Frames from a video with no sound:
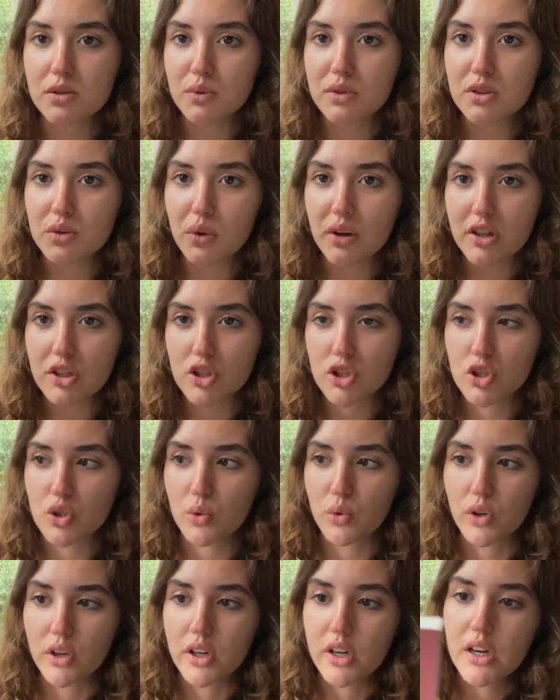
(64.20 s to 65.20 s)
one's quite
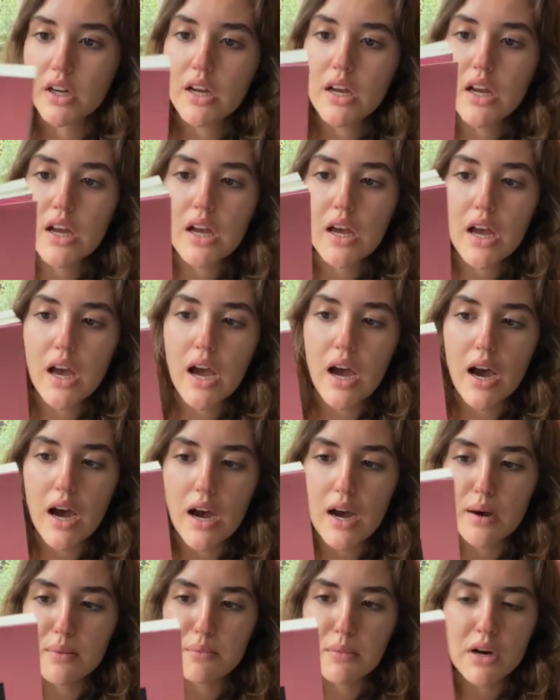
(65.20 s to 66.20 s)
short.
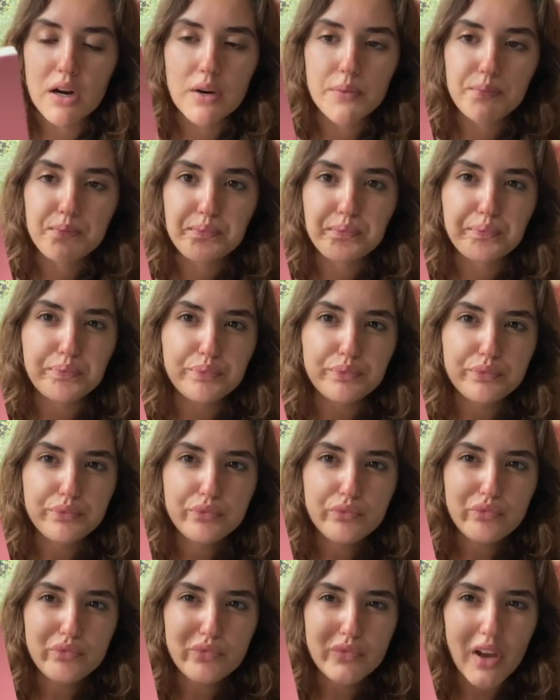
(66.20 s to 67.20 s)
I
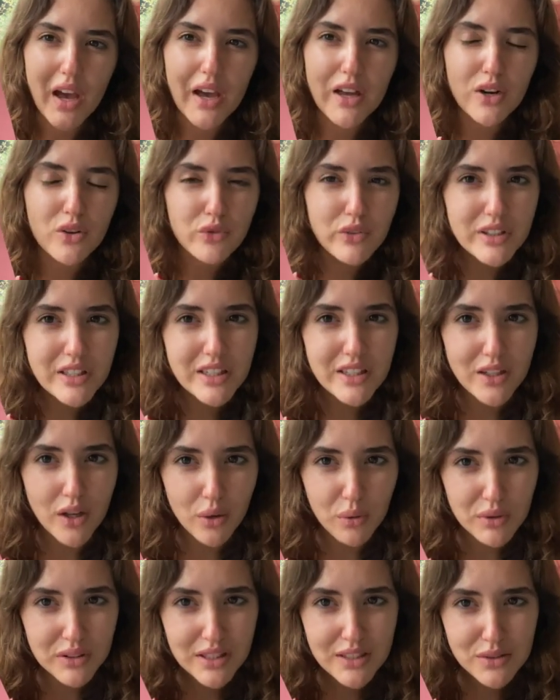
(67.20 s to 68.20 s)
don't really know
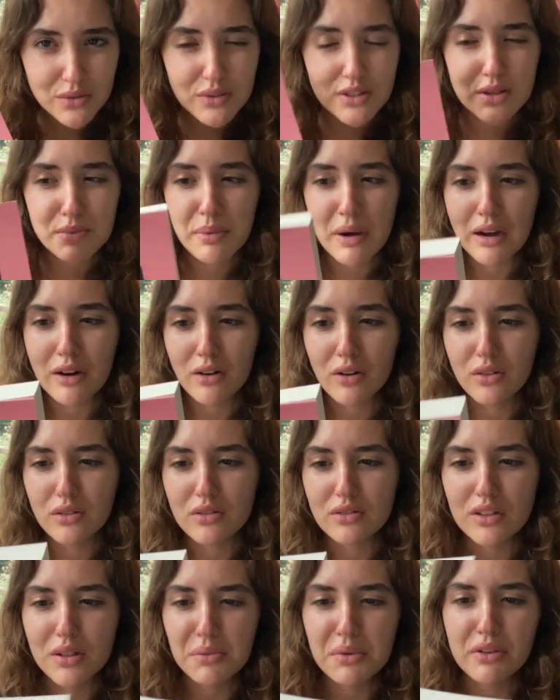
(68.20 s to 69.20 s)
what this one's about.
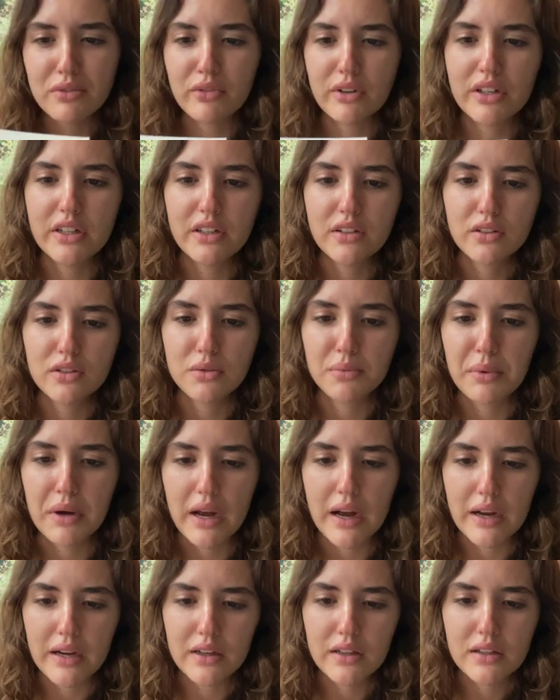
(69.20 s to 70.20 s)
Let me read you the
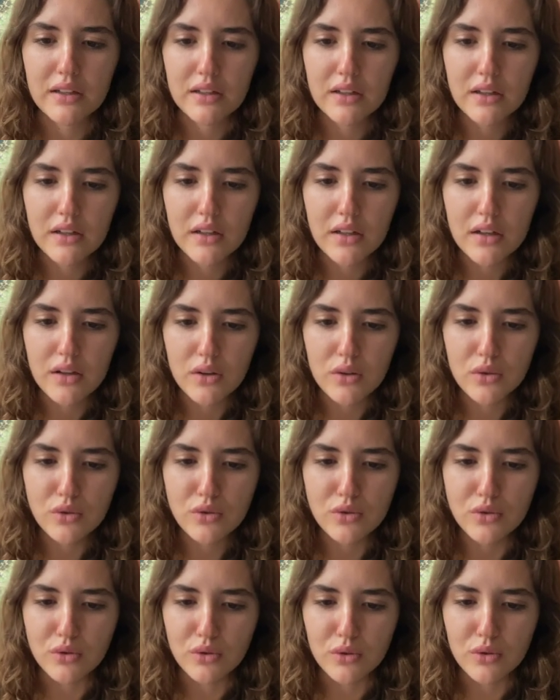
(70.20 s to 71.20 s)
back.
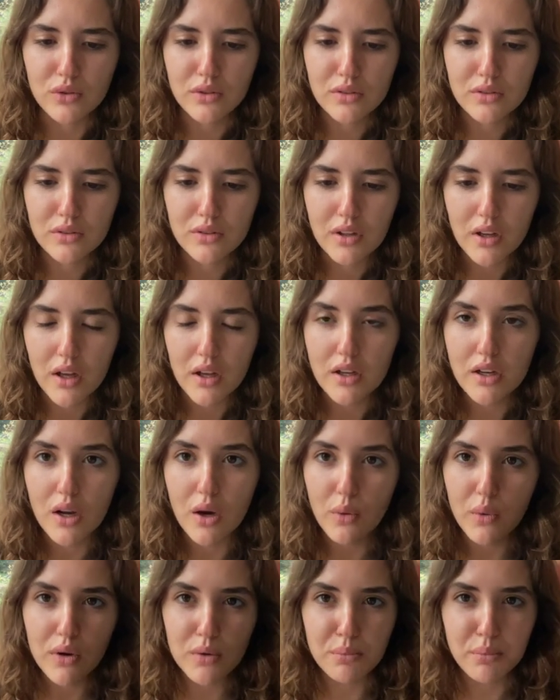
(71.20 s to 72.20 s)
Ooh, no
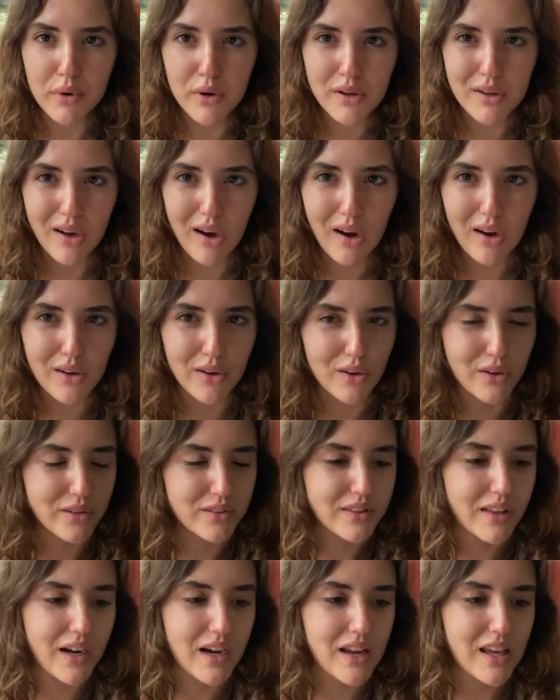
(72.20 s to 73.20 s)
one burned hotter
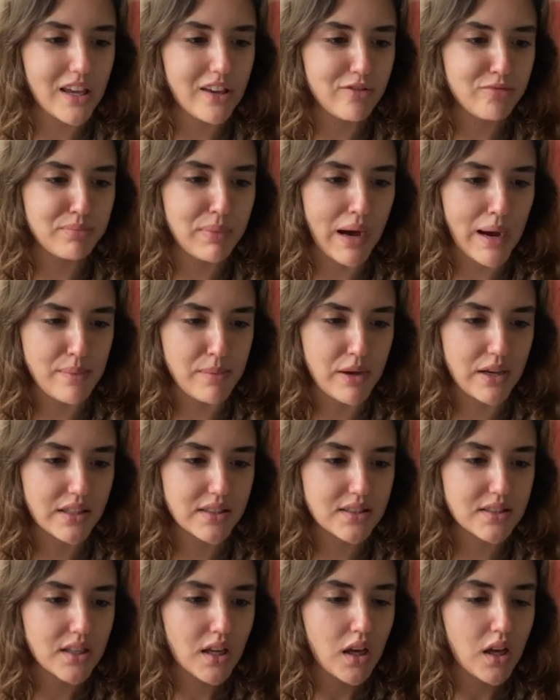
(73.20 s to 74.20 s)
than Eve
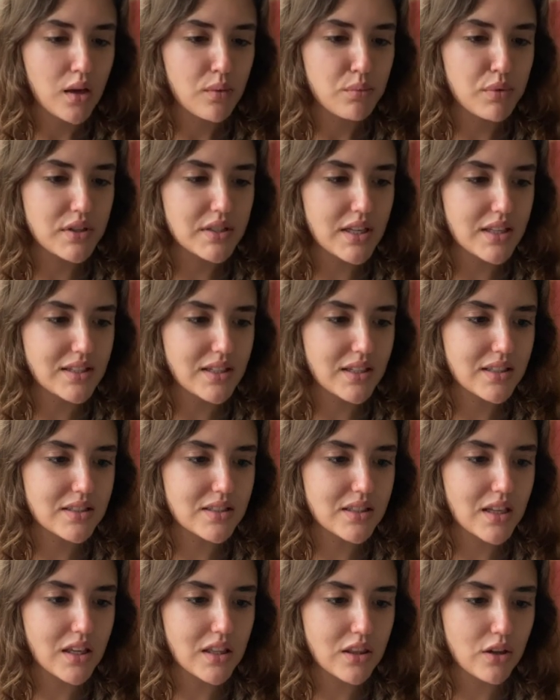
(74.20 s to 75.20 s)
Babbitts. Possessing
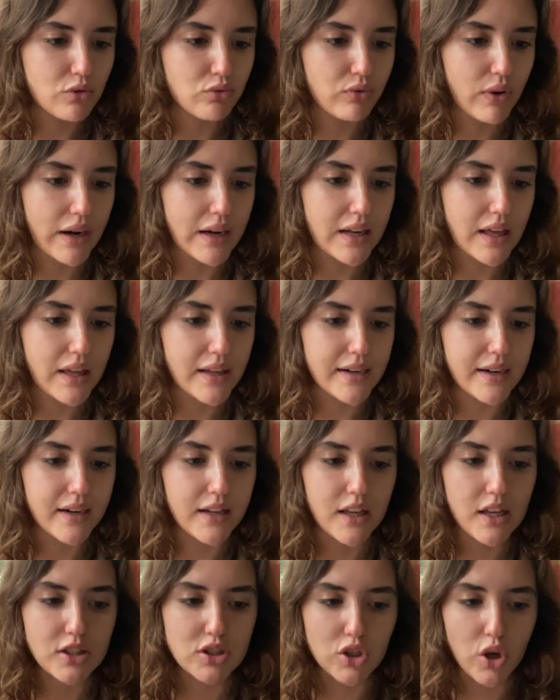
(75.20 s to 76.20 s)
skin that radiated
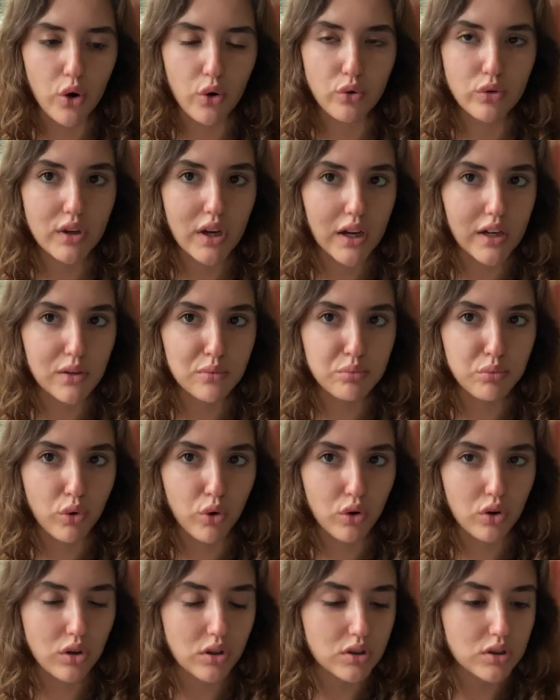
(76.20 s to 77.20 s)
its own kind of
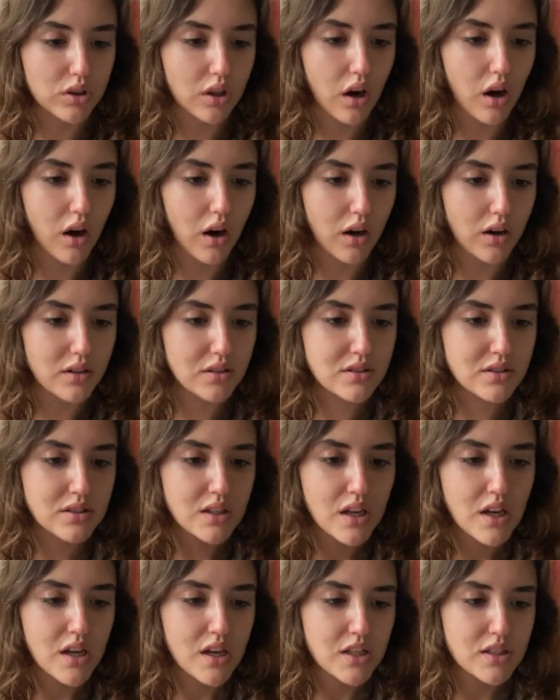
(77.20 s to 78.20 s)
moral laws,
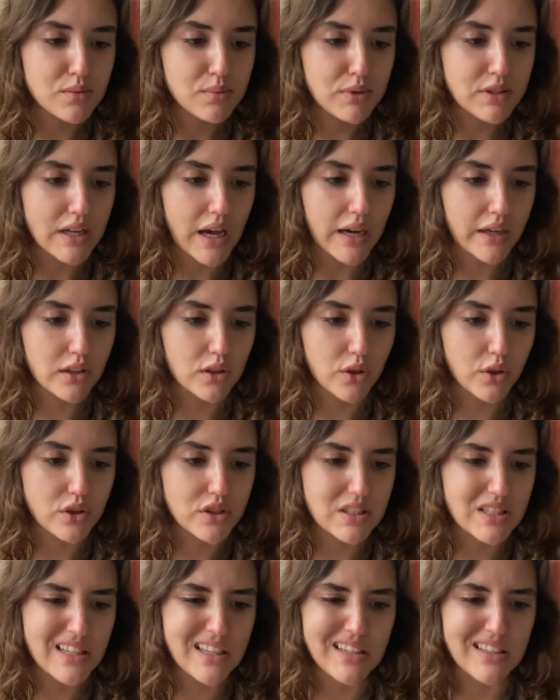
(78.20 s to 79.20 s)
spectacular
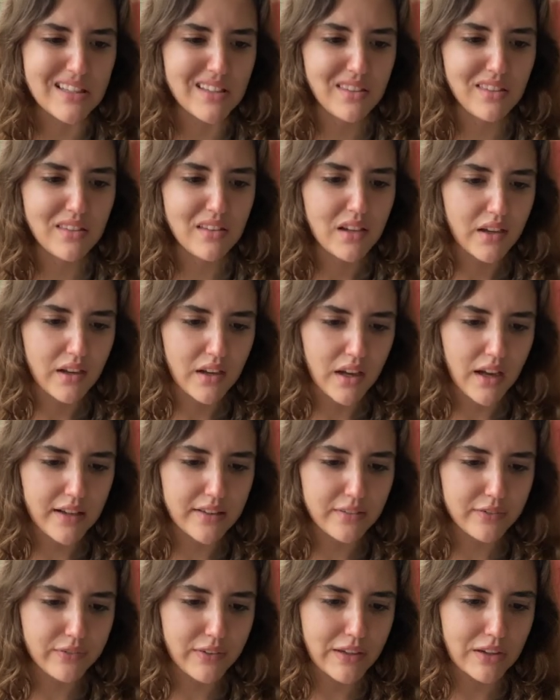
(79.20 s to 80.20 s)
teeth, and
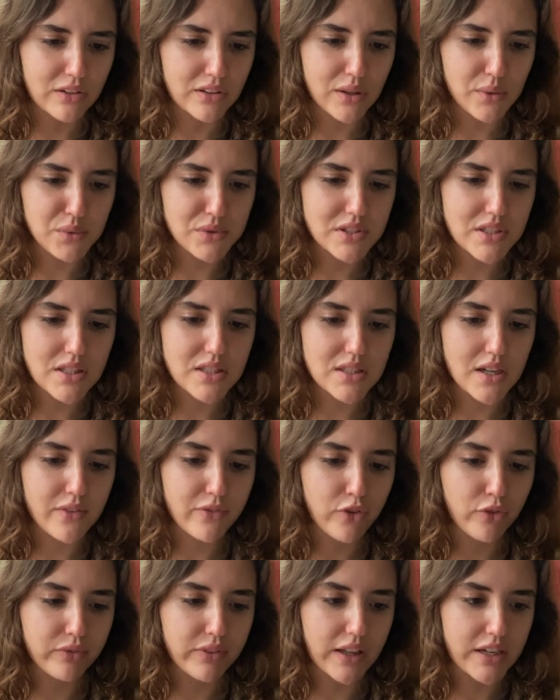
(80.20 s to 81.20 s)
a figure that was the stuff
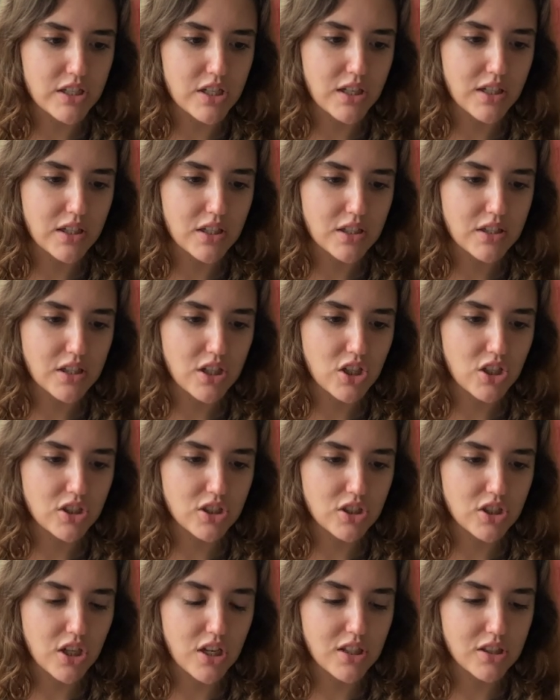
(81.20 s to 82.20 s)
of legend,
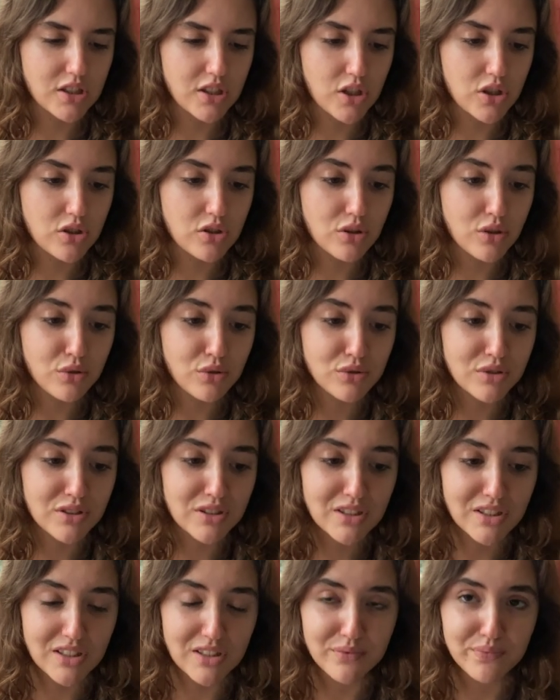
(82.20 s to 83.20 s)
she
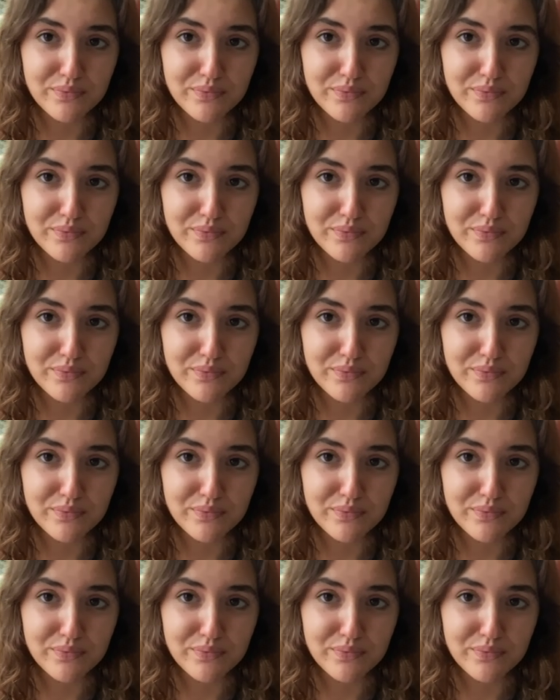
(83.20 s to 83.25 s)
seduced